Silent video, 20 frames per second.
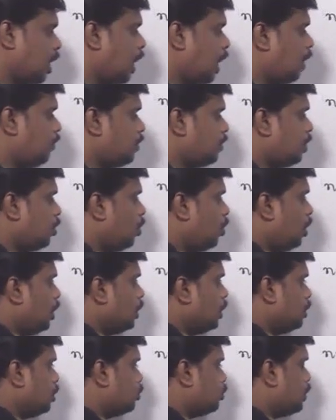after
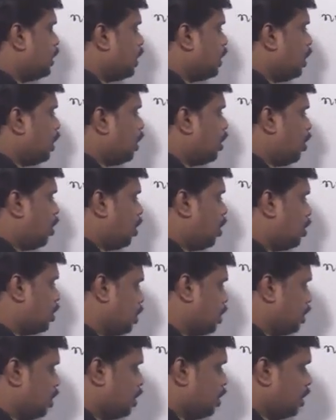holding this particular
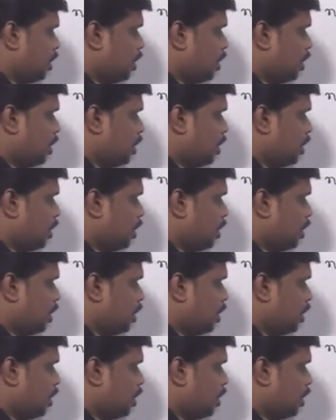lock,